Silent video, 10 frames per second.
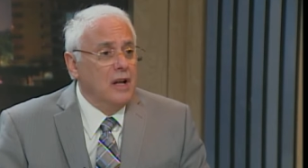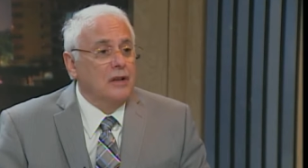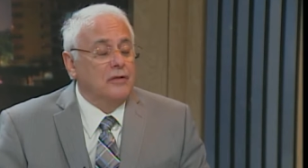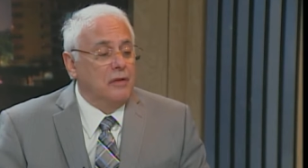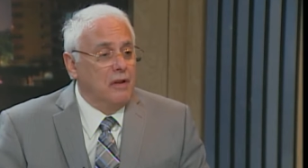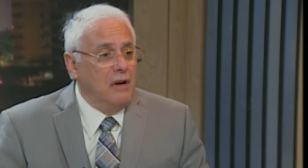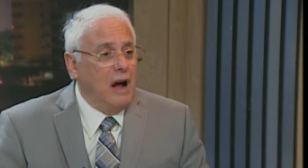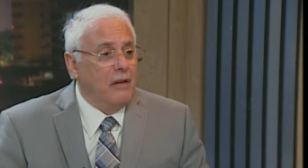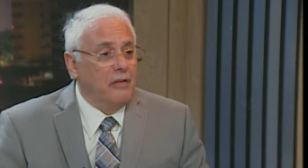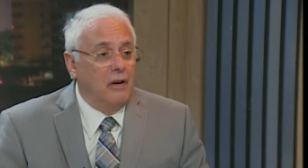So they're
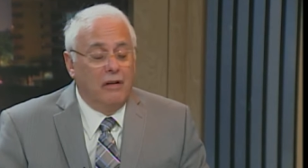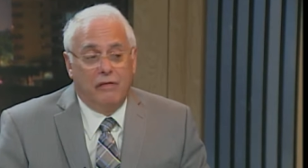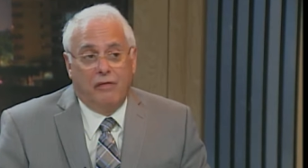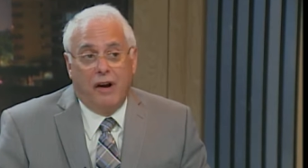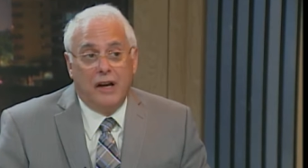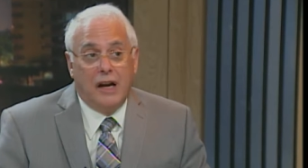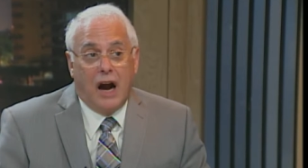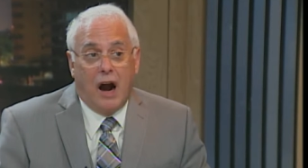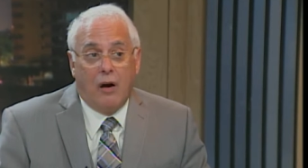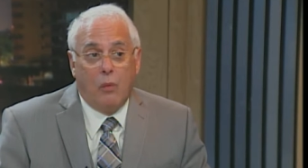out there fighting
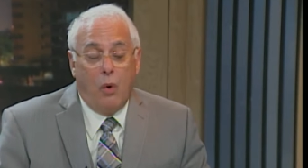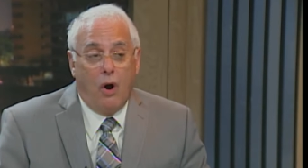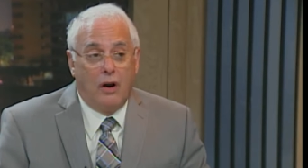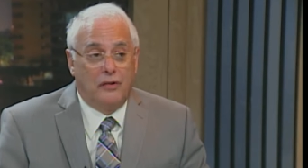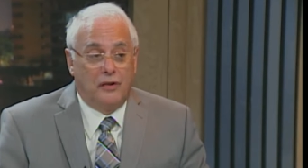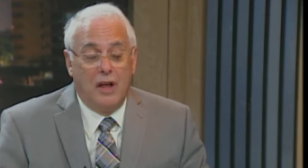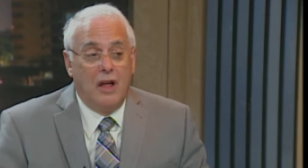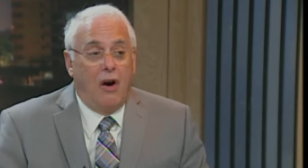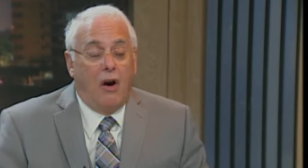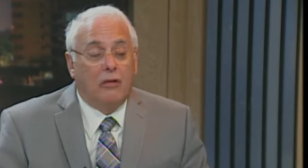our wars.
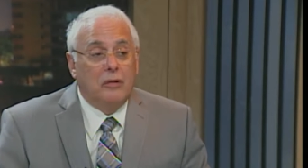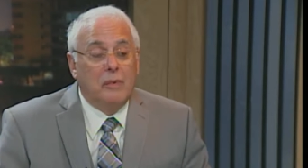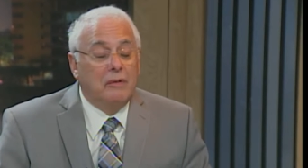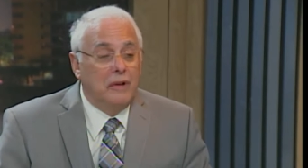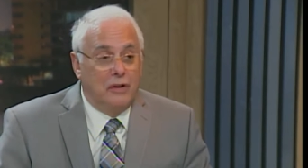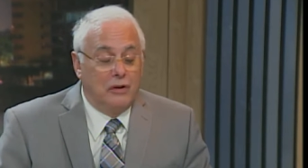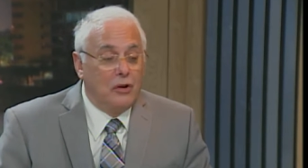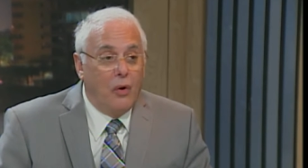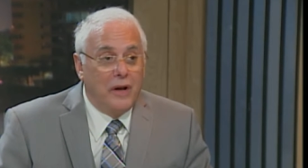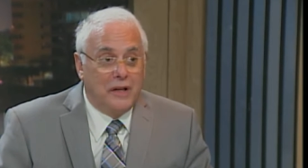Ultimately, they're
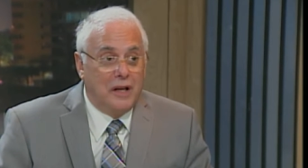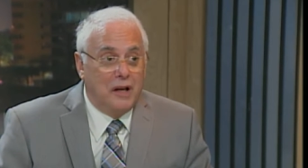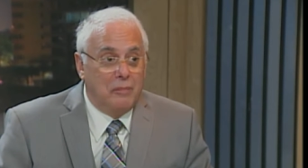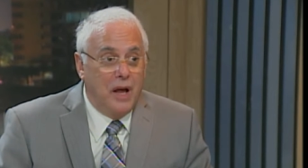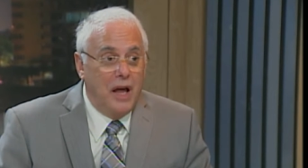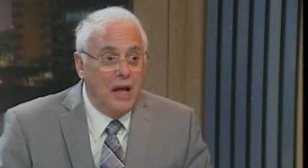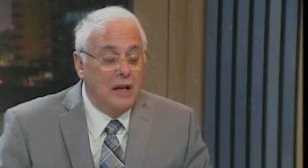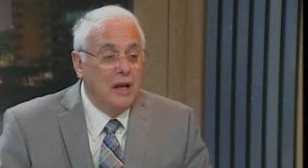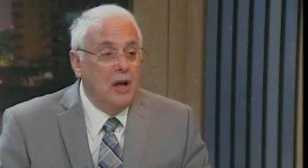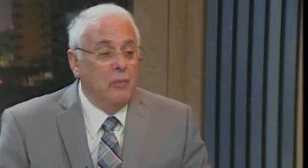going to get paid,
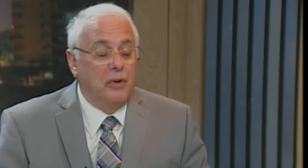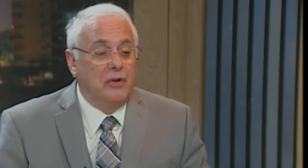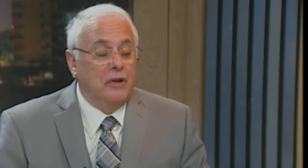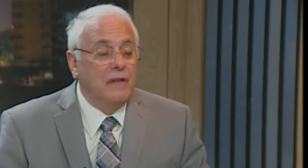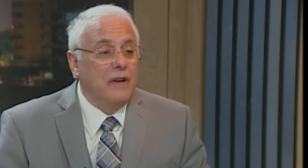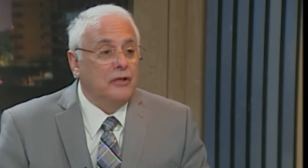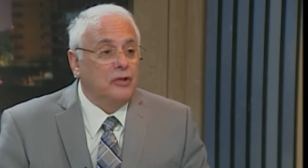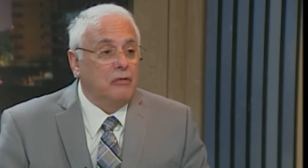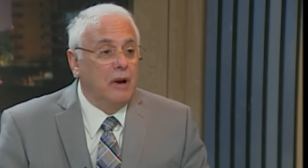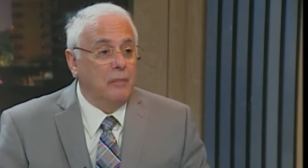but they're giving
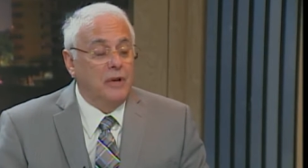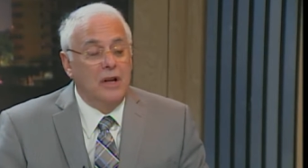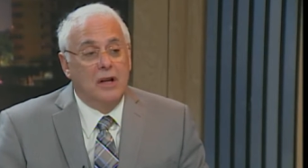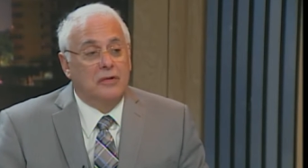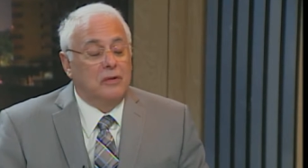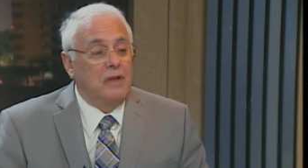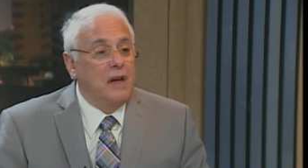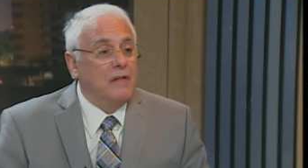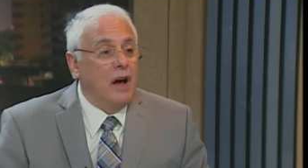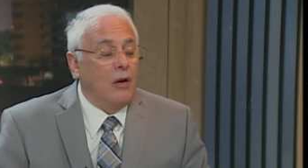script. So
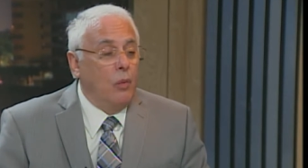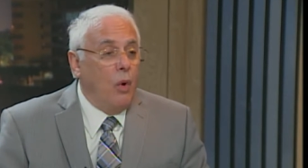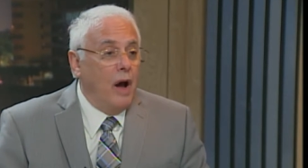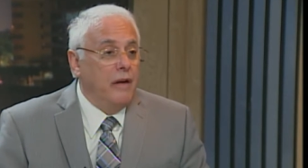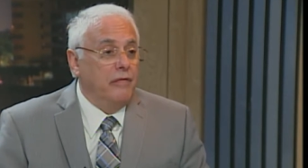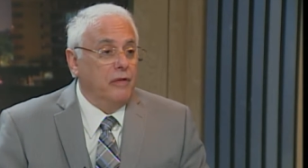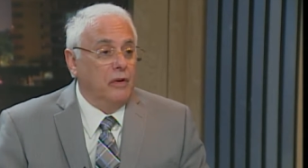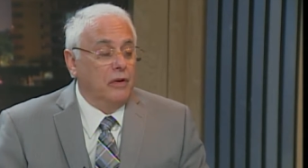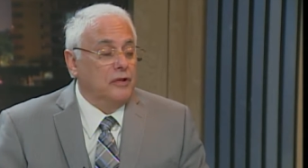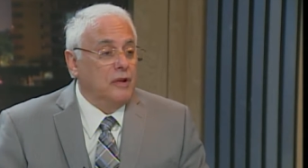they've got a wife or,
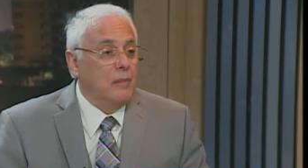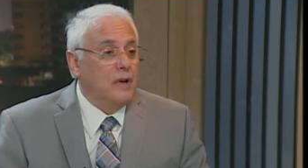or somebody